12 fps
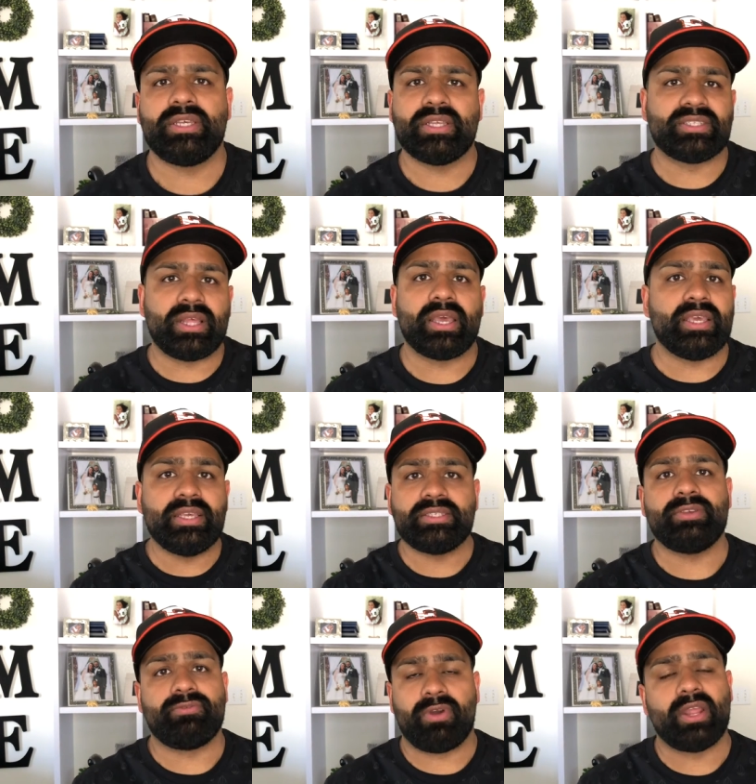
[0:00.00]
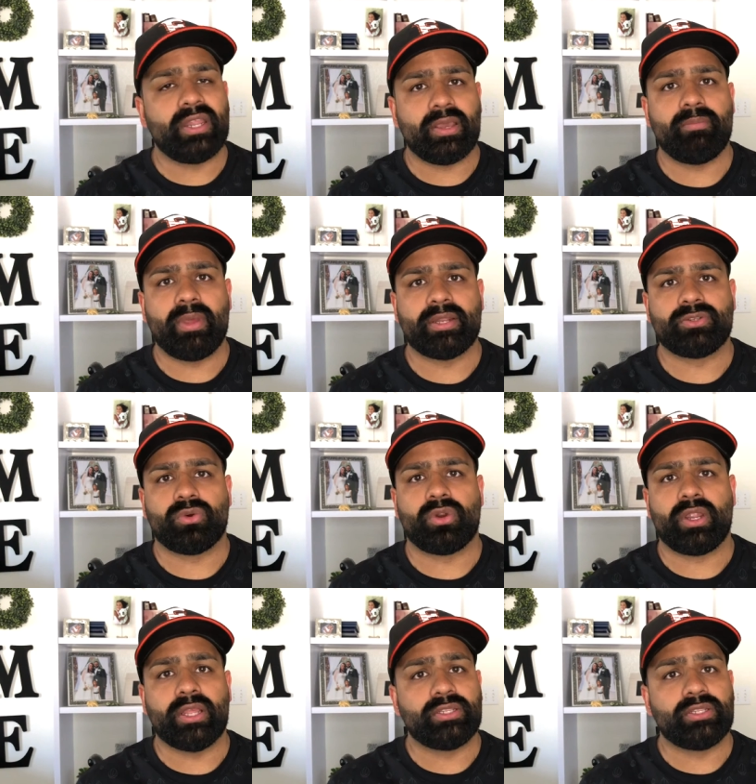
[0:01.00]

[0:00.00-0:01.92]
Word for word: See, it's not easy finding a mentor.